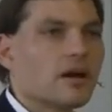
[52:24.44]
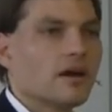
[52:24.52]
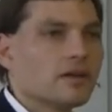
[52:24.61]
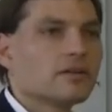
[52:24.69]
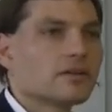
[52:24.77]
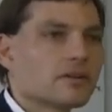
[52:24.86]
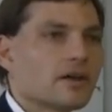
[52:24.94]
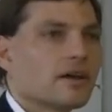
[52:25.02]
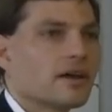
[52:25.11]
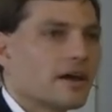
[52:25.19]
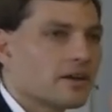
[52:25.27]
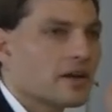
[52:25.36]

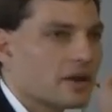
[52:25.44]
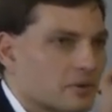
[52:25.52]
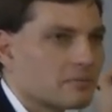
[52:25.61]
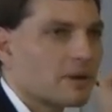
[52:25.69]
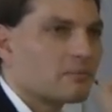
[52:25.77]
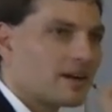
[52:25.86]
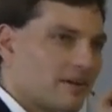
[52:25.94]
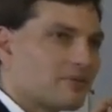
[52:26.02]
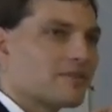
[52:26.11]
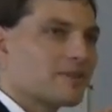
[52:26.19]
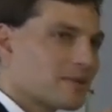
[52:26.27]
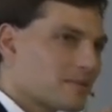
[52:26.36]
I can't remember
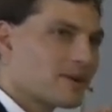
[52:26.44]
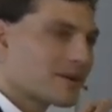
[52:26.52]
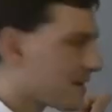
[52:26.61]
everything, but